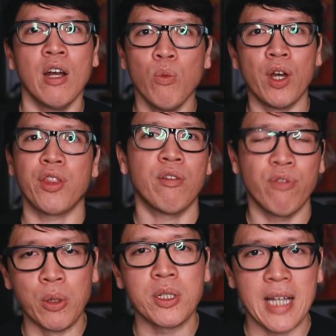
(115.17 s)
with
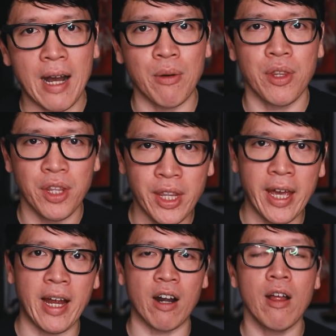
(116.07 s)
folks out
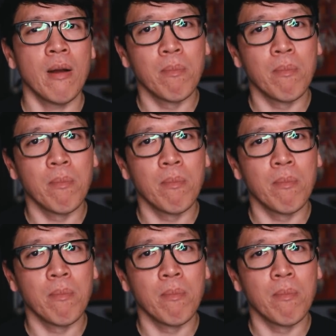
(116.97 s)
there.